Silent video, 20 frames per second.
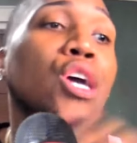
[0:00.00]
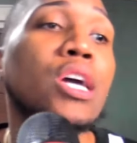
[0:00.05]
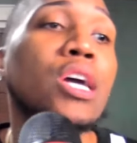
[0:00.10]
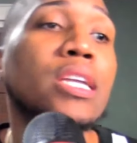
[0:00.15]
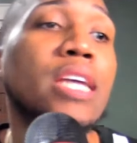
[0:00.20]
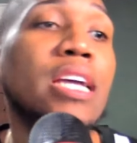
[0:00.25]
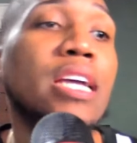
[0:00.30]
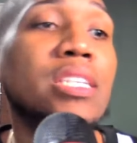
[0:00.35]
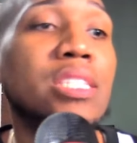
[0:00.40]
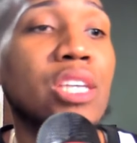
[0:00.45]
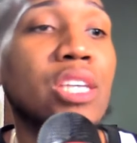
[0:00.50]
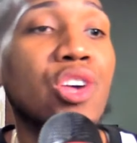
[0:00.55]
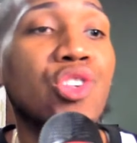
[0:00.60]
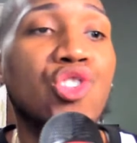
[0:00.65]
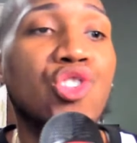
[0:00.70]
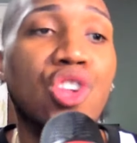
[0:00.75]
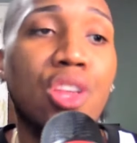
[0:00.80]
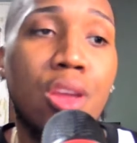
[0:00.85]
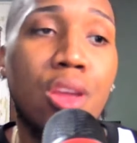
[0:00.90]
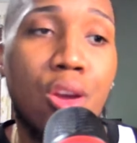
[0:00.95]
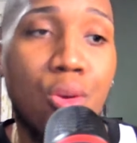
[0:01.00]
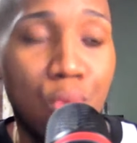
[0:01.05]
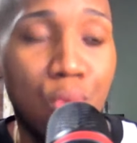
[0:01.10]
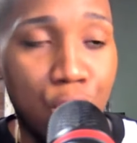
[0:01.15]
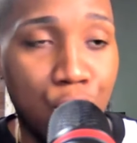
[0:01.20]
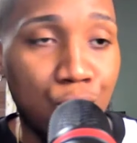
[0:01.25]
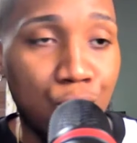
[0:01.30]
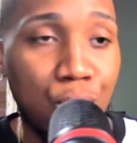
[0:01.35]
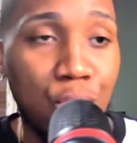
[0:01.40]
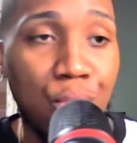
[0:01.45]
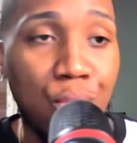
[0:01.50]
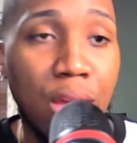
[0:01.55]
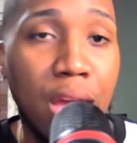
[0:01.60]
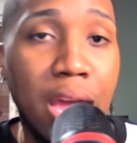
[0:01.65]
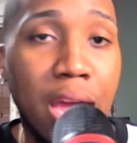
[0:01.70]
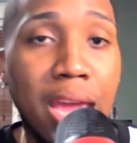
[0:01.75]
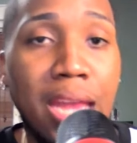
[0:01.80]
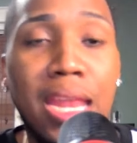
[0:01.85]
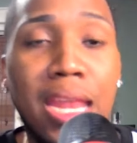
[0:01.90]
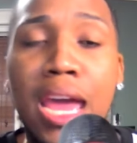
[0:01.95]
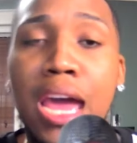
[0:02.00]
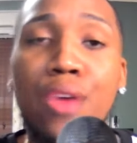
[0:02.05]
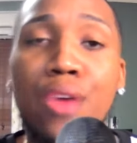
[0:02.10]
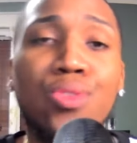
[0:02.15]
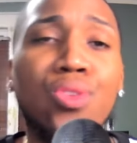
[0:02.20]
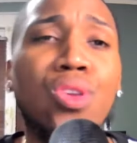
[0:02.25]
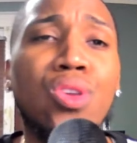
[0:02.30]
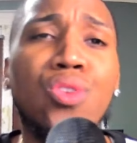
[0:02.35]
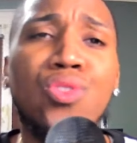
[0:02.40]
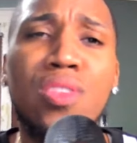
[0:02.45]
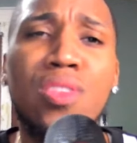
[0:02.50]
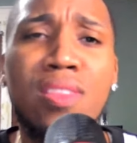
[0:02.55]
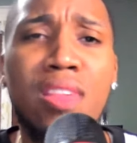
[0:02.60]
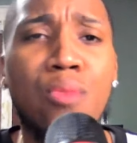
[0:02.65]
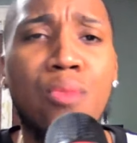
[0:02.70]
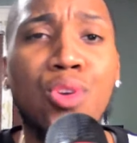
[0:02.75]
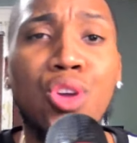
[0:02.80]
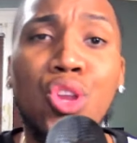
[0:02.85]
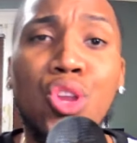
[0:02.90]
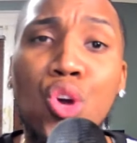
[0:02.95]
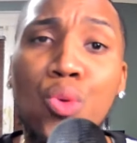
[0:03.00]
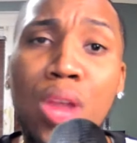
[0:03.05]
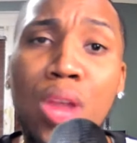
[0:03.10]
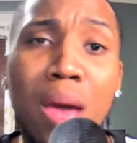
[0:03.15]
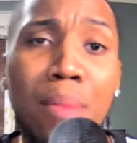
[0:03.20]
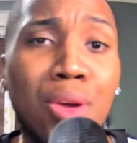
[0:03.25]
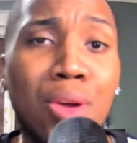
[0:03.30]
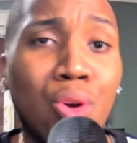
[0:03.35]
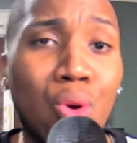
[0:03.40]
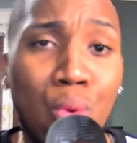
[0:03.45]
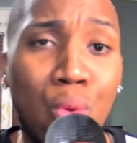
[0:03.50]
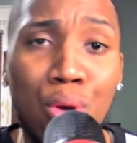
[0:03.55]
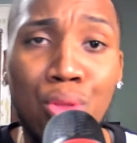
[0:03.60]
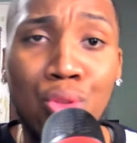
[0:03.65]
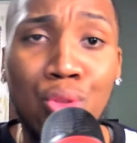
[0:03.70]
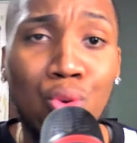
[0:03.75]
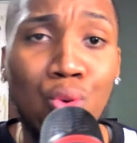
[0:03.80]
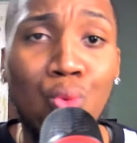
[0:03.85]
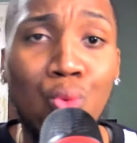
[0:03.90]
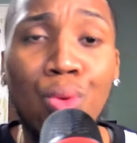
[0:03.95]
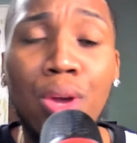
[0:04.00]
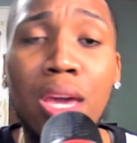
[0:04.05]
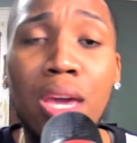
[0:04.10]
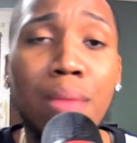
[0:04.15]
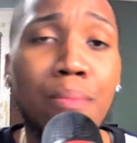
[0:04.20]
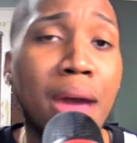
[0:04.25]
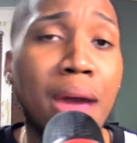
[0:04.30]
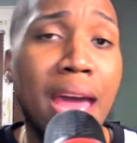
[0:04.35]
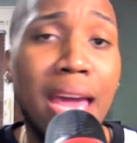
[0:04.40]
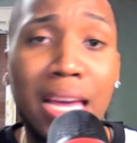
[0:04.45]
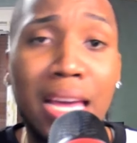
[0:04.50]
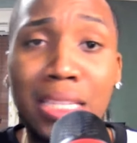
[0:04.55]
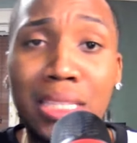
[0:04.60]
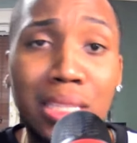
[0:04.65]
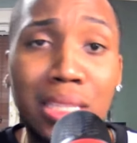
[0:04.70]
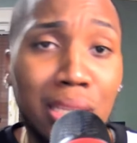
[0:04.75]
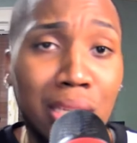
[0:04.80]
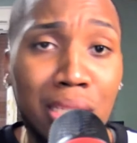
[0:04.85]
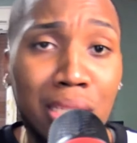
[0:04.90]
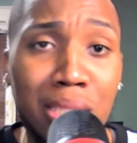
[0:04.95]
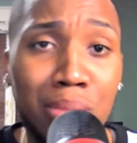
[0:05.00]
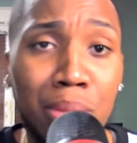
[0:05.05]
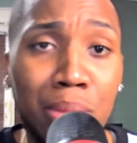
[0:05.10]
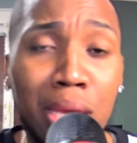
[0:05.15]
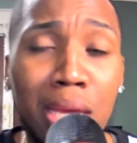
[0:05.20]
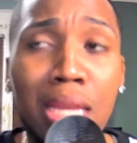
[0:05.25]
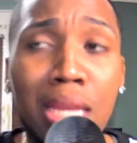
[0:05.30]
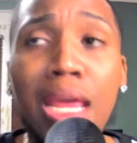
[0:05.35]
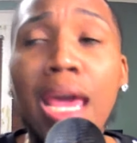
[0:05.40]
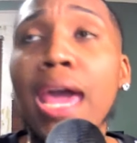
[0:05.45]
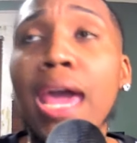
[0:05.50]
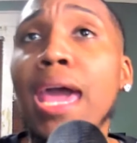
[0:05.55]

They discussed Jannero. Okay. Now, you know, she said, Well, you know what I've been going through with my ex husband.